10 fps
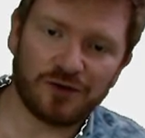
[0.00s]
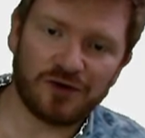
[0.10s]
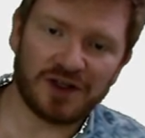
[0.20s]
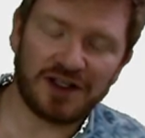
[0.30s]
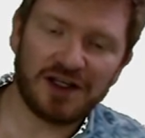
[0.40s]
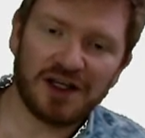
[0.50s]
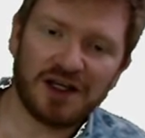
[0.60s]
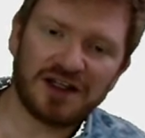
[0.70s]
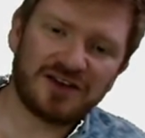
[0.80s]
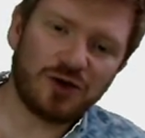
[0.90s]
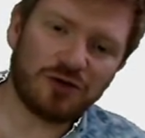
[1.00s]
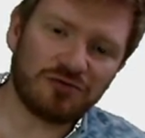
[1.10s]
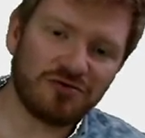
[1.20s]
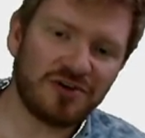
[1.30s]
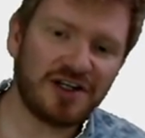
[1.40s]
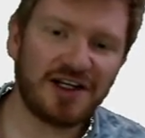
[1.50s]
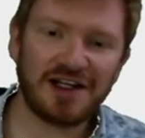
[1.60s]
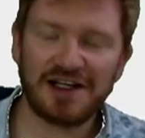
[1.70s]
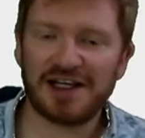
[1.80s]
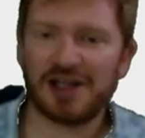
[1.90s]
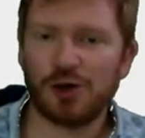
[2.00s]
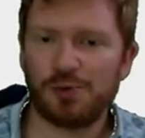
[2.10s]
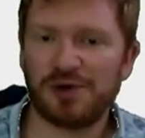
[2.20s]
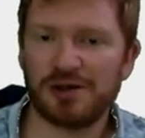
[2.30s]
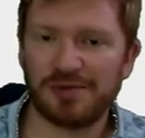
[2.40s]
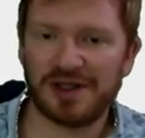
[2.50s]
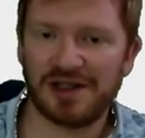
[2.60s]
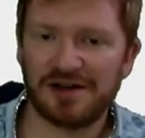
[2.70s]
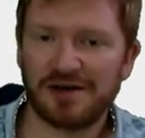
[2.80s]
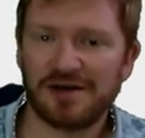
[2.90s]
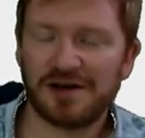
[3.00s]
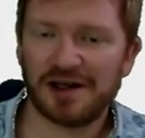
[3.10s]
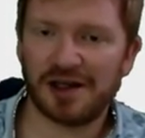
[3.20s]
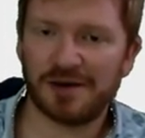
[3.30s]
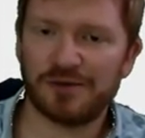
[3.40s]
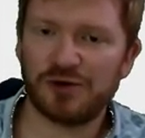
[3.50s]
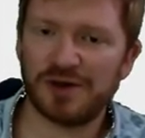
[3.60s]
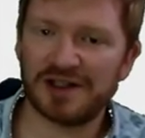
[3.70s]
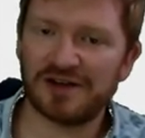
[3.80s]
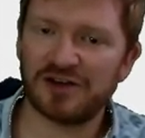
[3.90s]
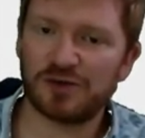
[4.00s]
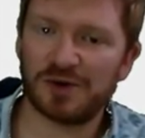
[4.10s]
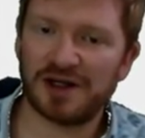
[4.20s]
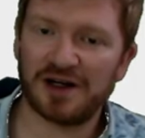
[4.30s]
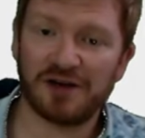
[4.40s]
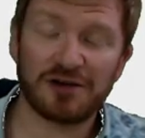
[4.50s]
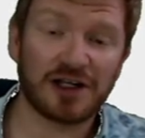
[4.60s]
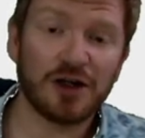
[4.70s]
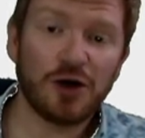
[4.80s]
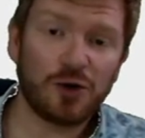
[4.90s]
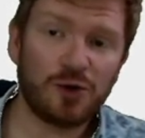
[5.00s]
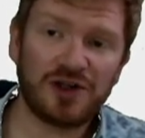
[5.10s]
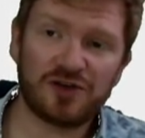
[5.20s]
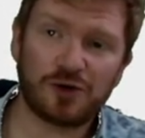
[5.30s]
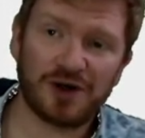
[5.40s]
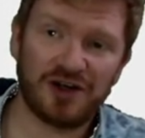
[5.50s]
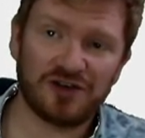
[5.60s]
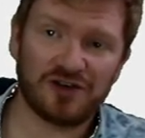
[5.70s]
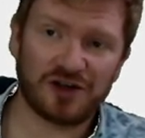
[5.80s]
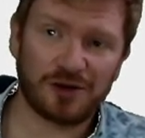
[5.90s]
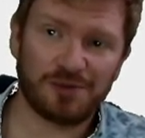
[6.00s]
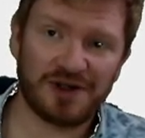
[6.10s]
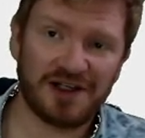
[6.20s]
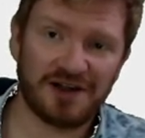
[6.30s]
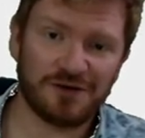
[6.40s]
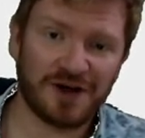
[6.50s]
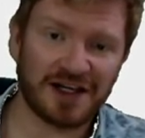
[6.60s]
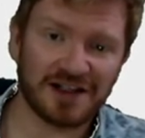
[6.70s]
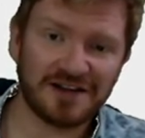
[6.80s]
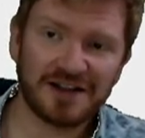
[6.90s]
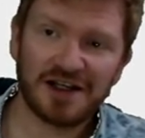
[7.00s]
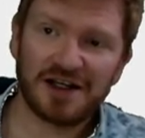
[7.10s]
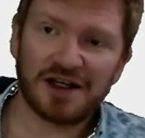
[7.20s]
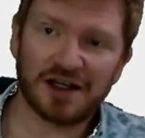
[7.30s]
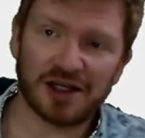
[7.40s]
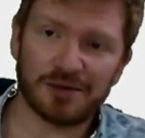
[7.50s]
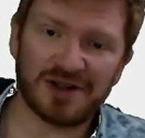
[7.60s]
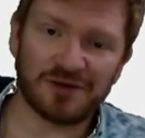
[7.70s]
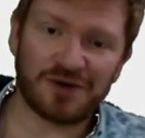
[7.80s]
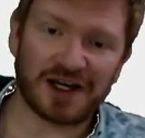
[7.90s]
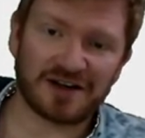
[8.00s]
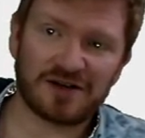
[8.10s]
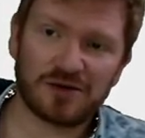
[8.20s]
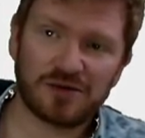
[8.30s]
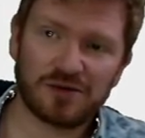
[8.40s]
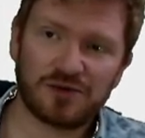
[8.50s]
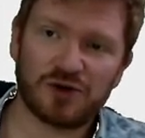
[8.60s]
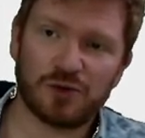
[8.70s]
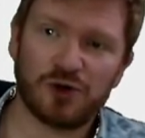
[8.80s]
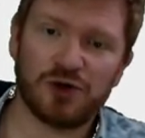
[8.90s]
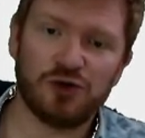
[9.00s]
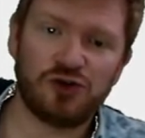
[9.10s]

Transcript: v. It's not really helping me doing it this way either. Again, all these equations are completely valid. In fact, so what you